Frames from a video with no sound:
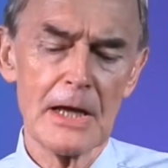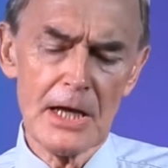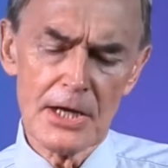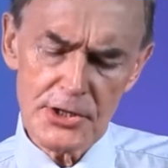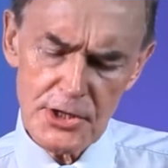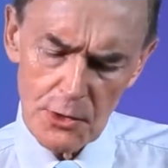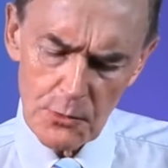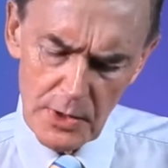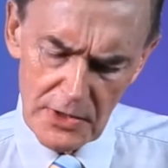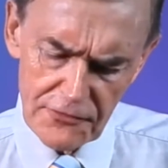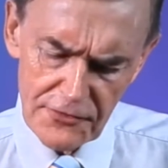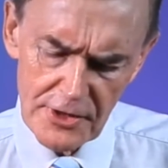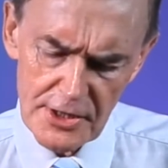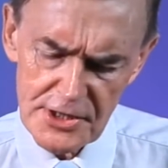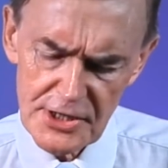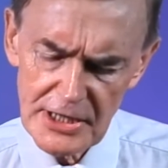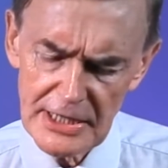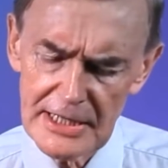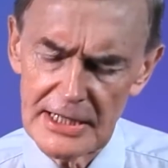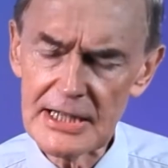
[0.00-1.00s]
So we
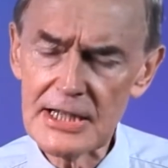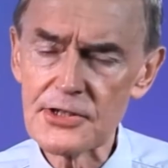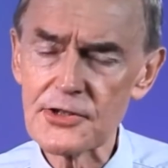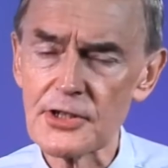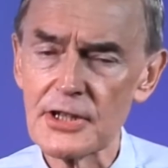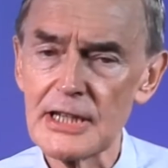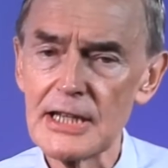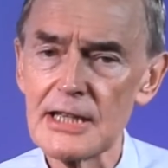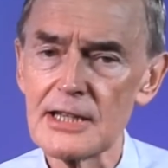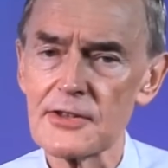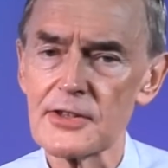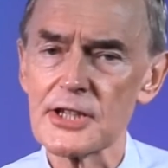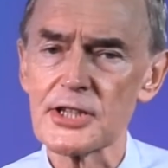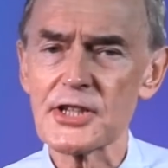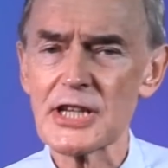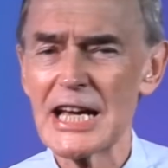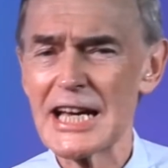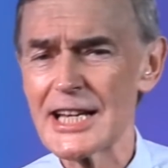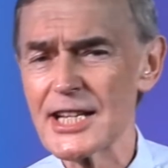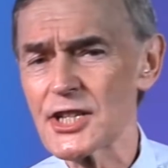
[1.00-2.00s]
firstly need to hear
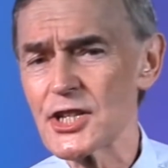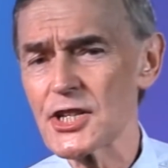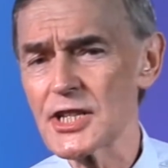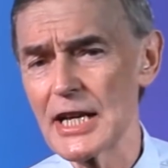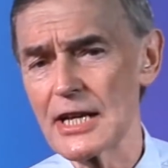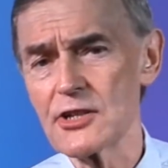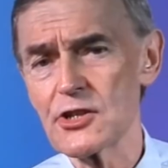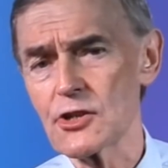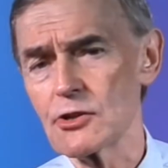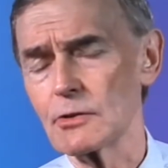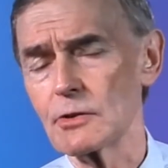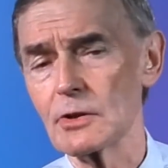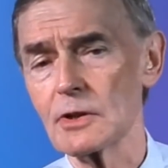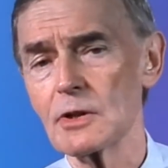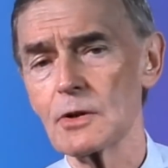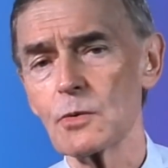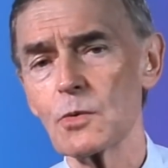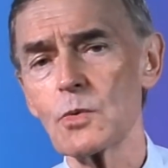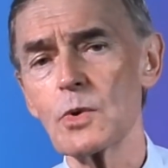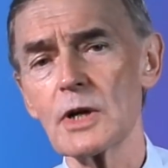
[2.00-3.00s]
this essential
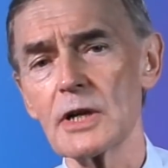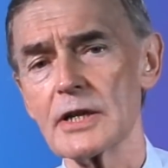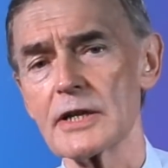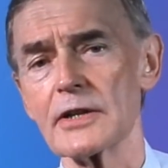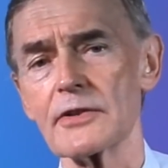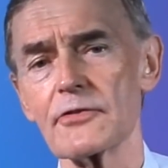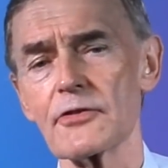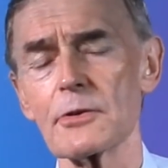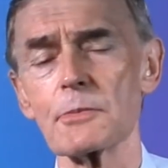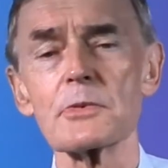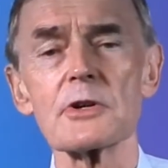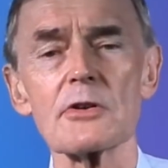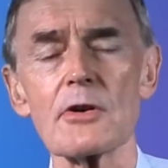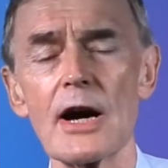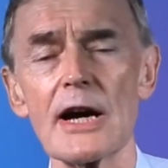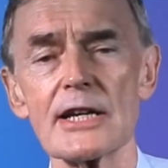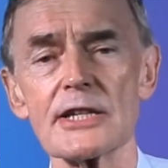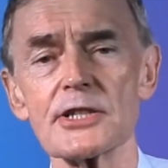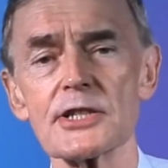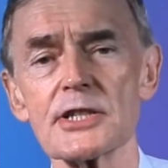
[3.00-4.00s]
word from
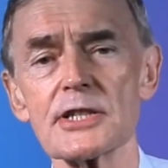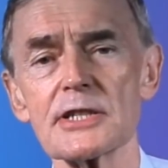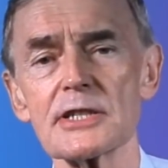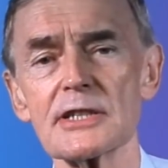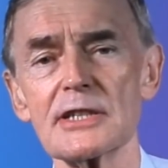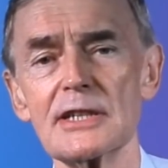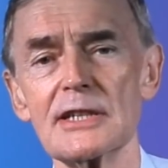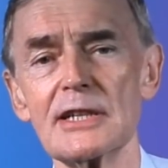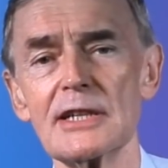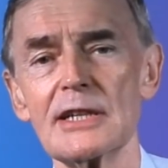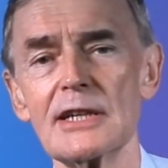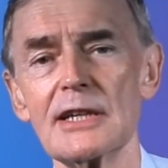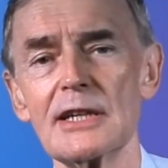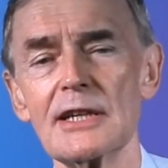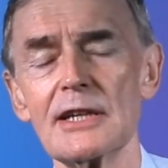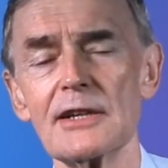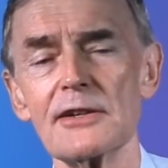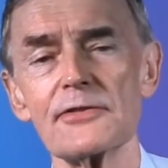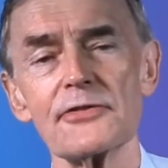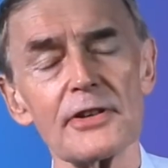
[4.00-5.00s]
Christ
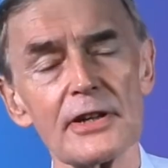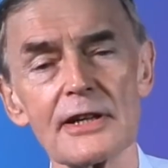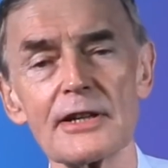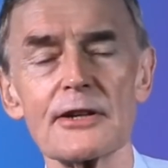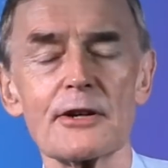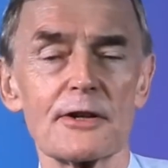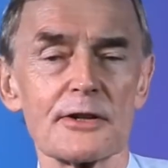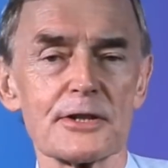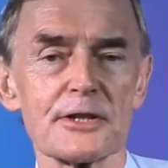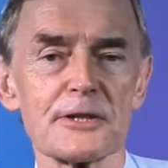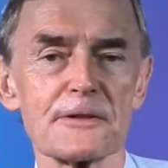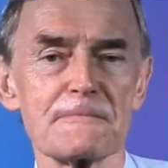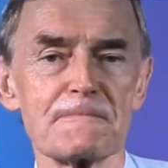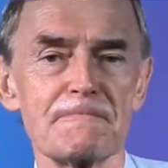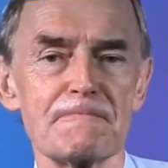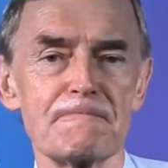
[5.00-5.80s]
fear not.